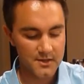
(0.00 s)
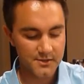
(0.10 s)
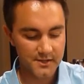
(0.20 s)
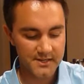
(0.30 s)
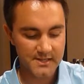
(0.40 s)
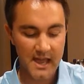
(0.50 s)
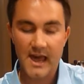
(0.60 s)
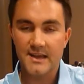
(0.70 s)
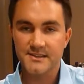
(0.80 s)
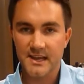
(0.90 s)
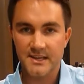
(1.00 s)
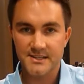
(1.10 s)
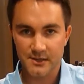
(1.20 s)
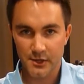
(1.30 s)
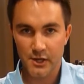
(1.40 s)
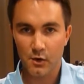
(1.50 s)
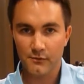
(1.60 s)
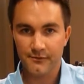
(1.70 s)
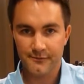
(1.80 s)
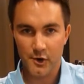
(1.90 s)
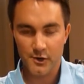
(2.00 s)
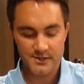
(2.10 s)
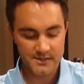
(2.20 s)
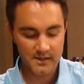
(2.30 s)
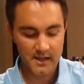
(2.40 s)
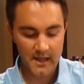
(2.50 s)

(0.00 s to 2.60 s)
So this has a silicone first